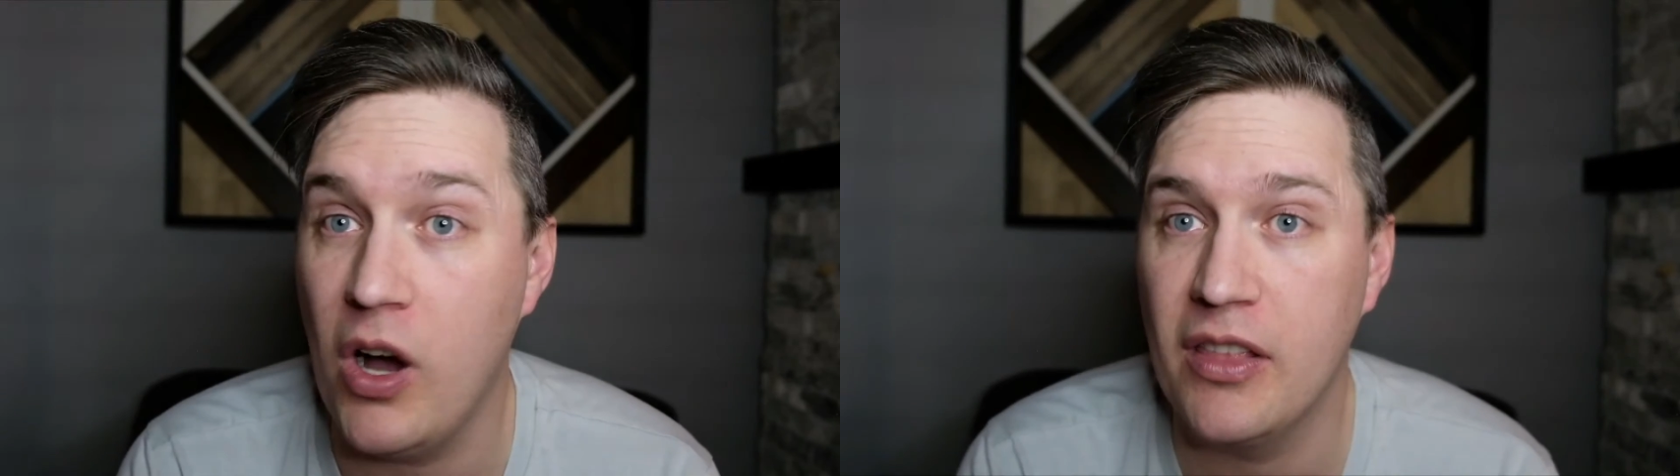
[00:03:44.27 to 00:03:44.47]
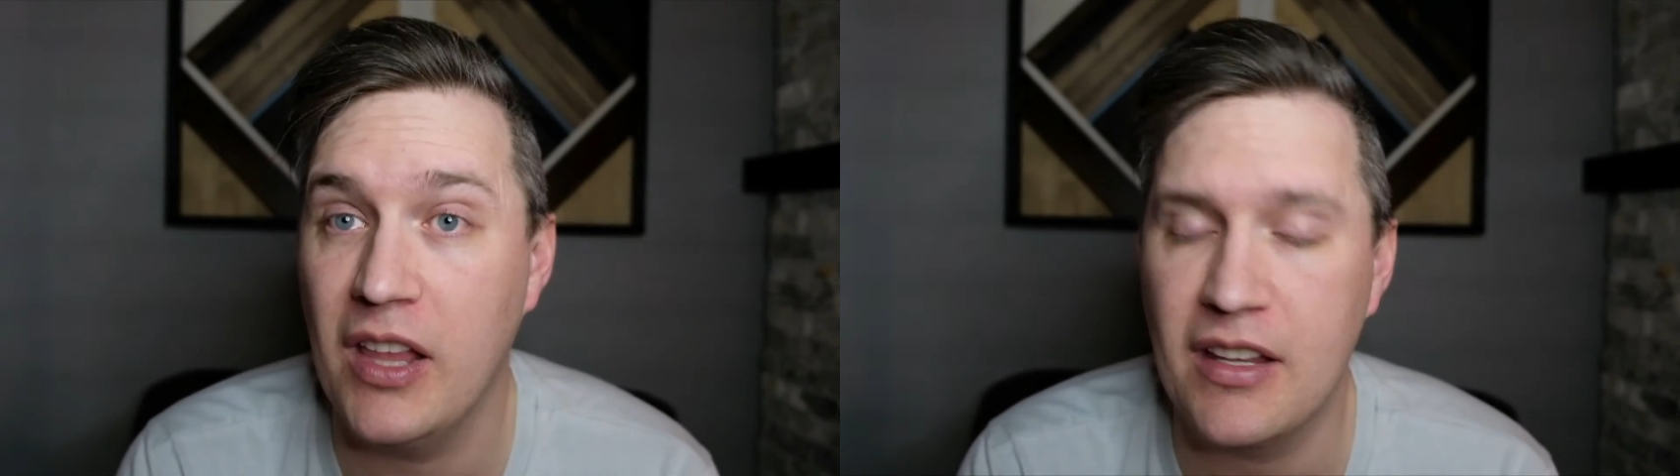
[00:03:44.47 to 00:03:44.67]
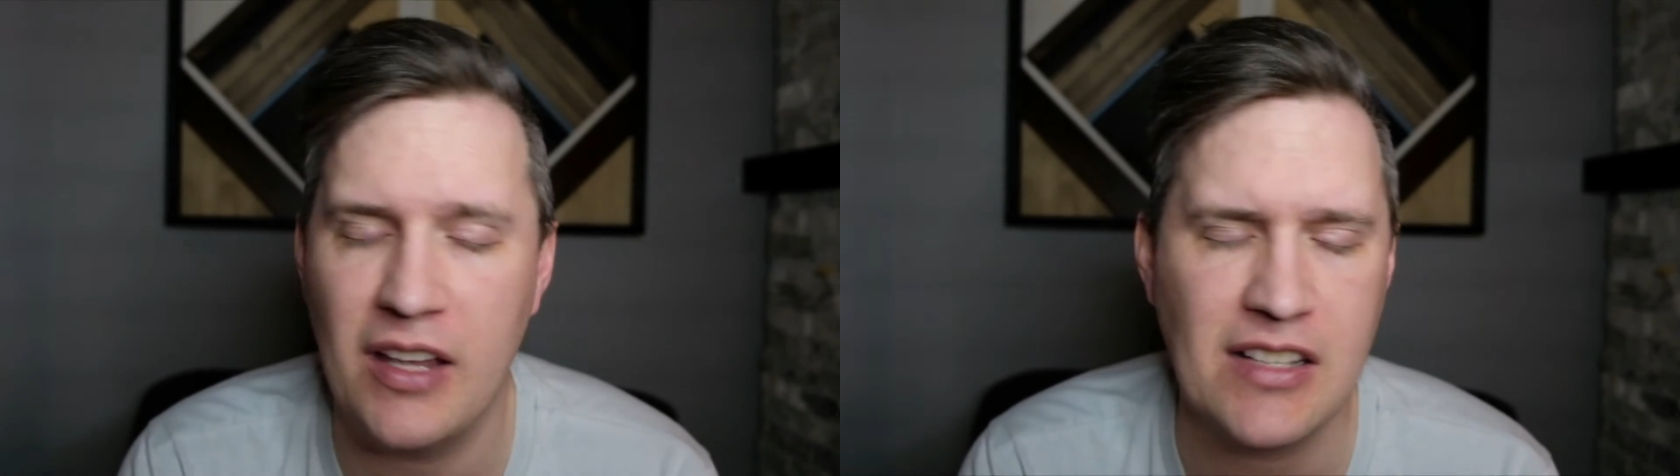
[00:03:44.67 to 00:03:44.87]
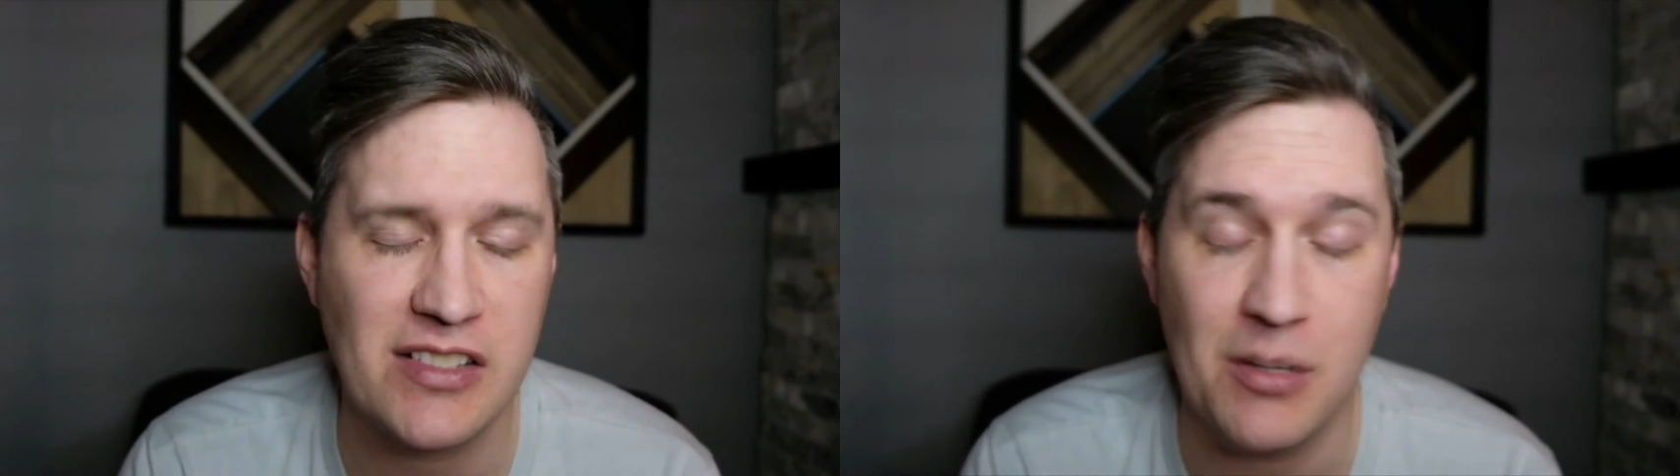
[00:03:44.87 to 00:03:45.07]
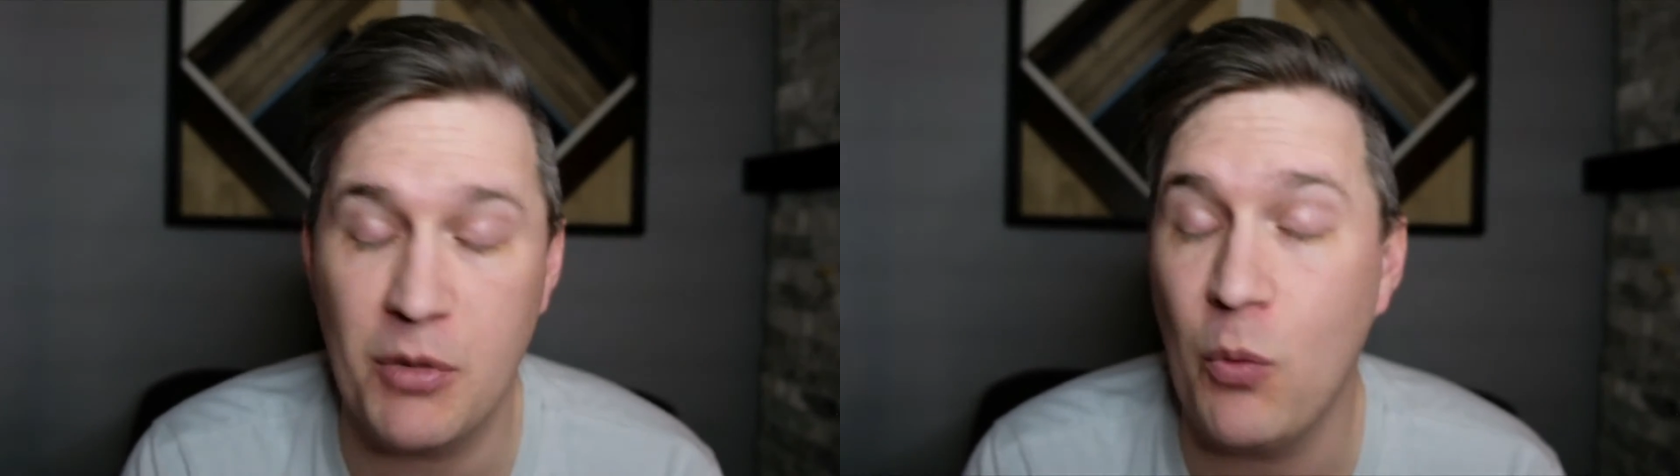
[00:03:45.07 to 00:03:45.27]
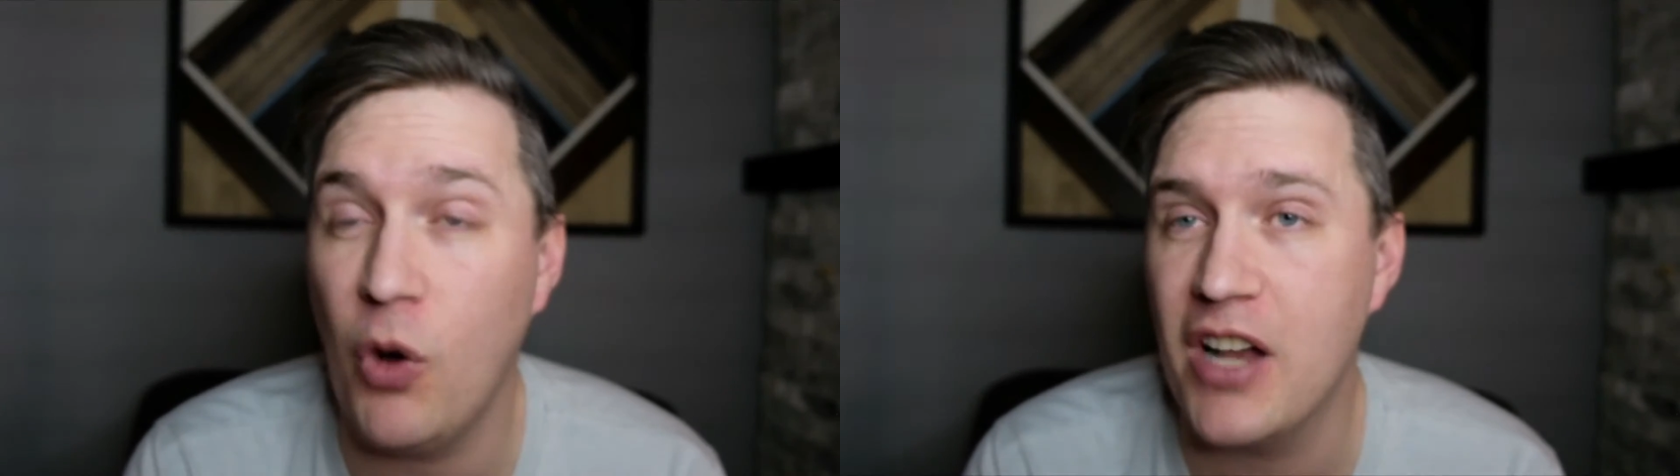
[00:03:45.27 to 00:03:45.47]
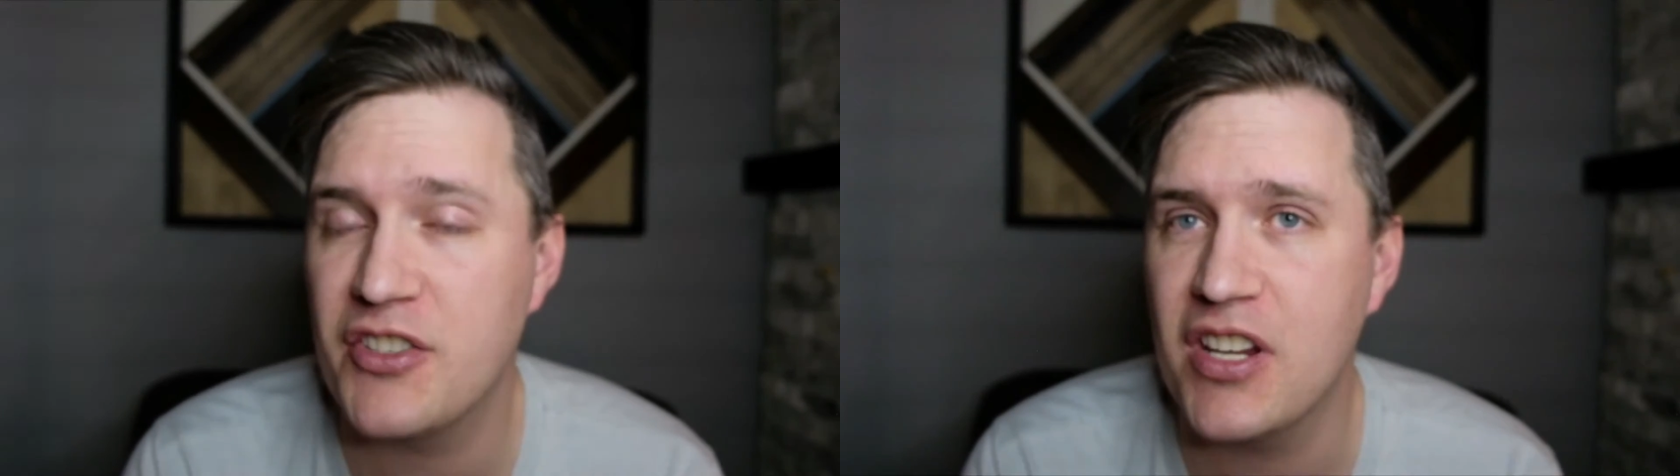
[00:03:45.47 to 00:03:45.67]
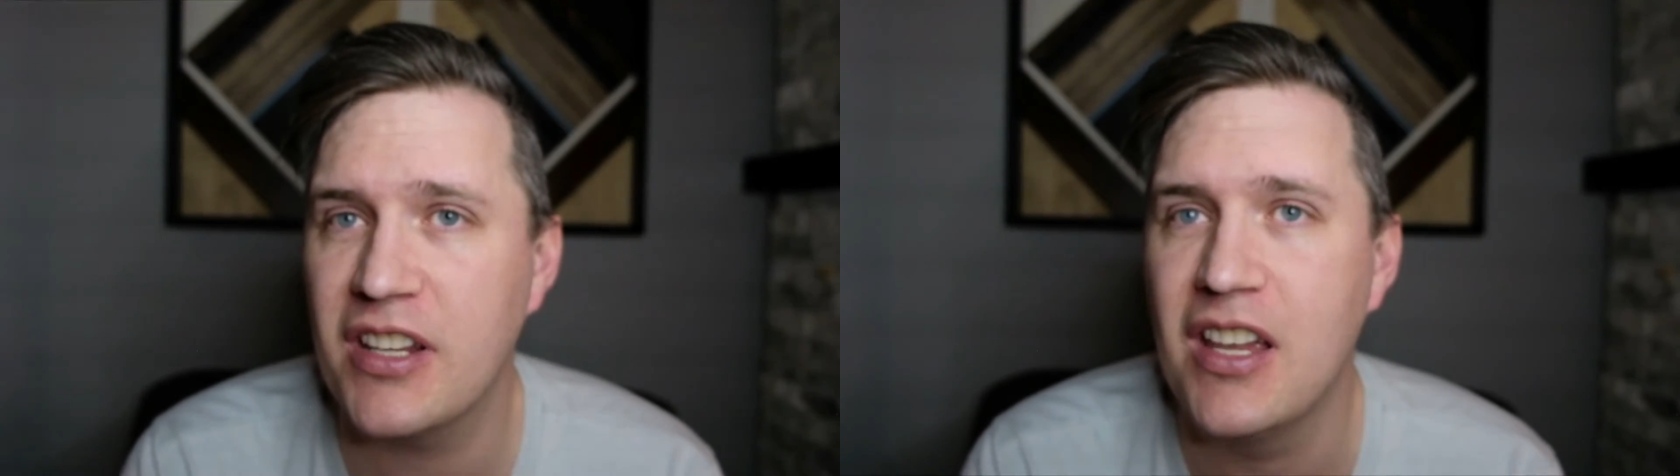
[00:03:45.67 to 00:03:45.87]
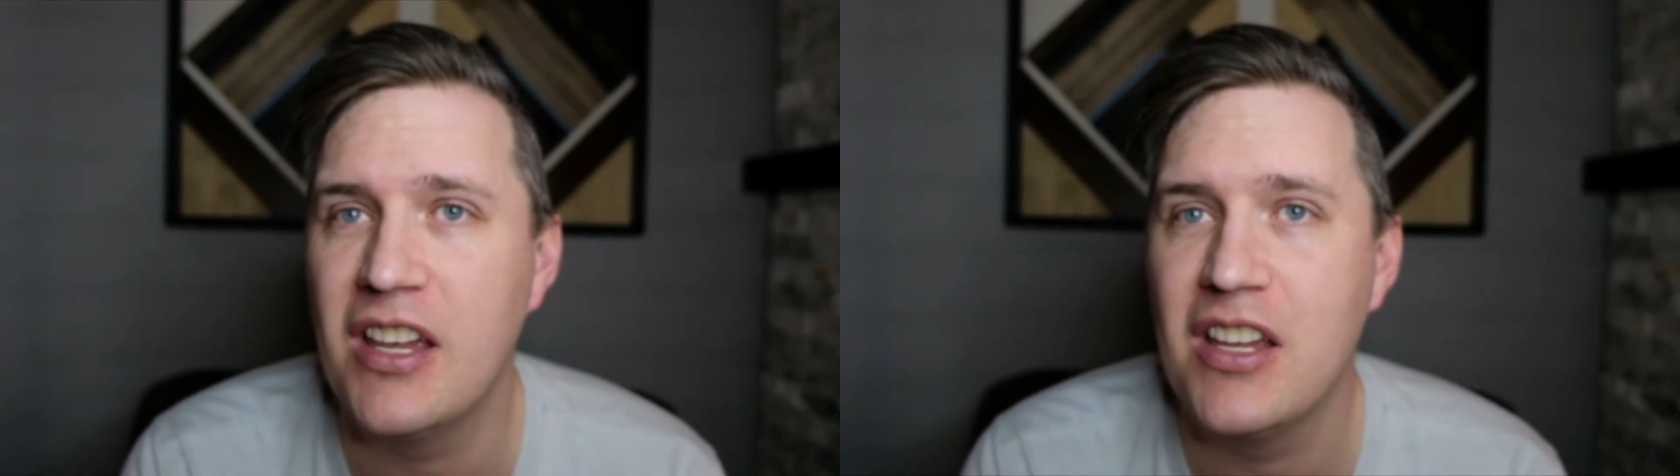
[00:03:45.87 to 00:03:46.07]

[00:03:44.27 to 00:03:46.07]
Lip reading: like, as somebody watching,